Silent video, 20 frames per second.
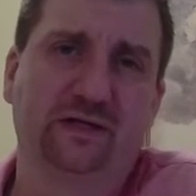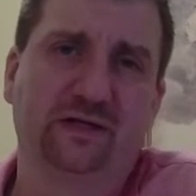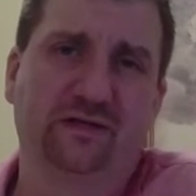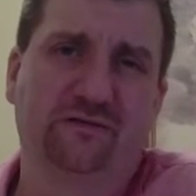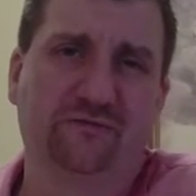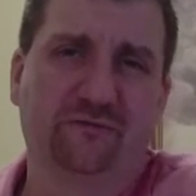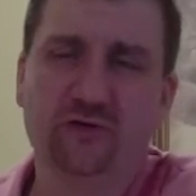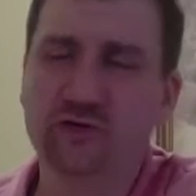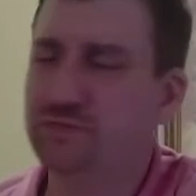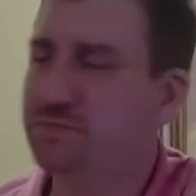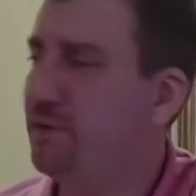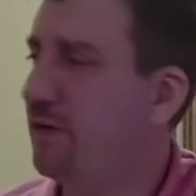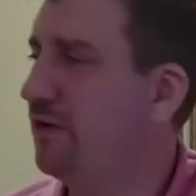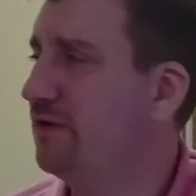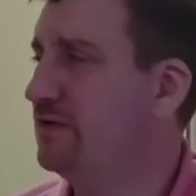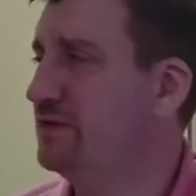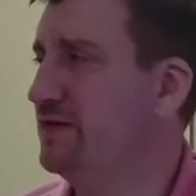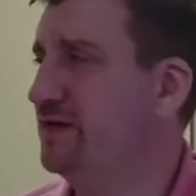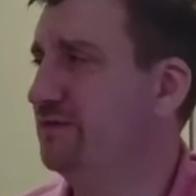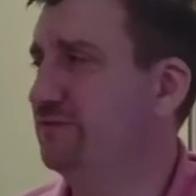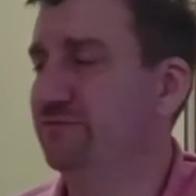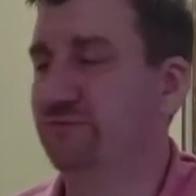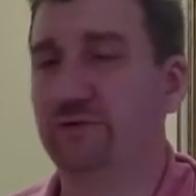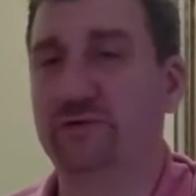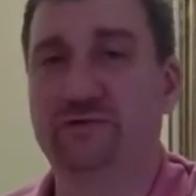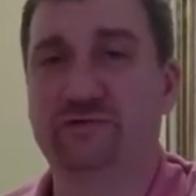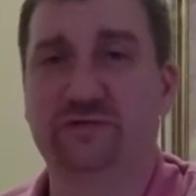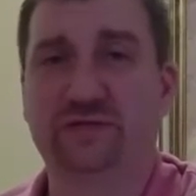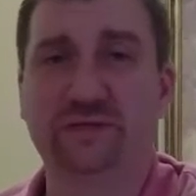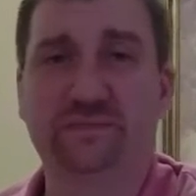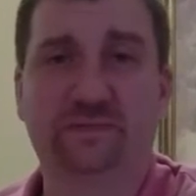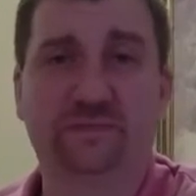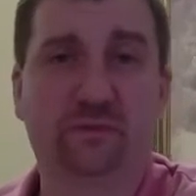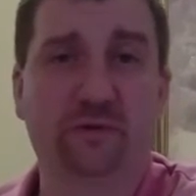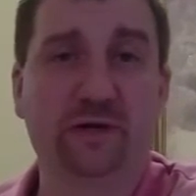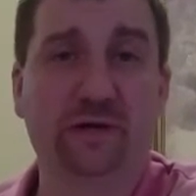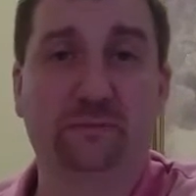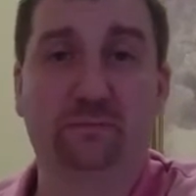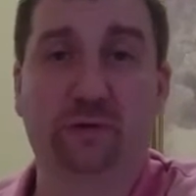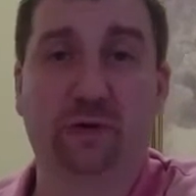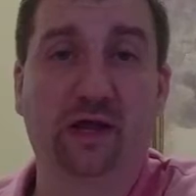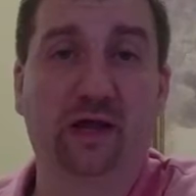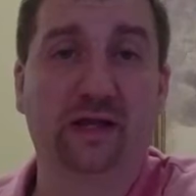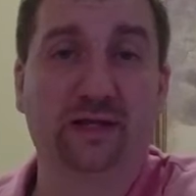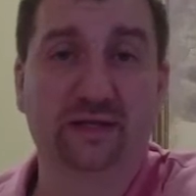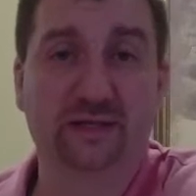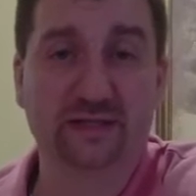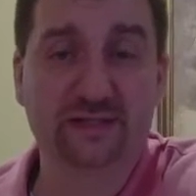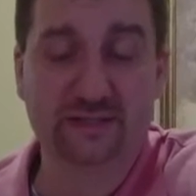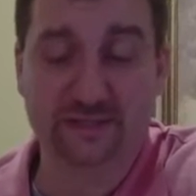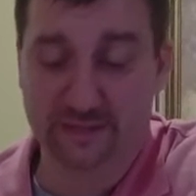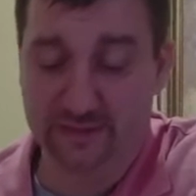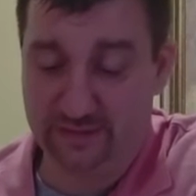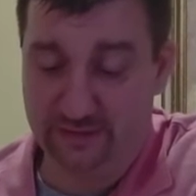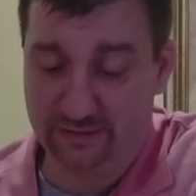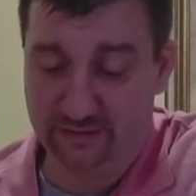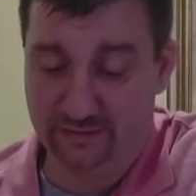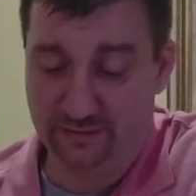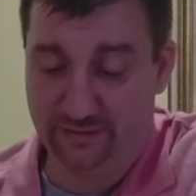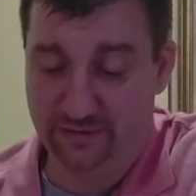The first part of that verse seems pretty blunt, doesn't it?